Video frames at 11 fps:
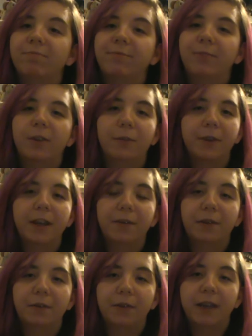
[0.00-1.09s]
feel free
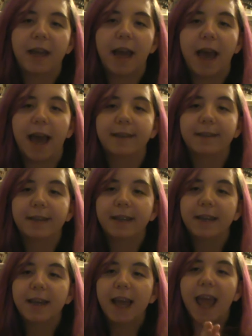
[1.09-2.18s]
to ask.
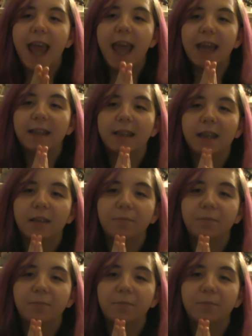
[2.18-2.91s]
And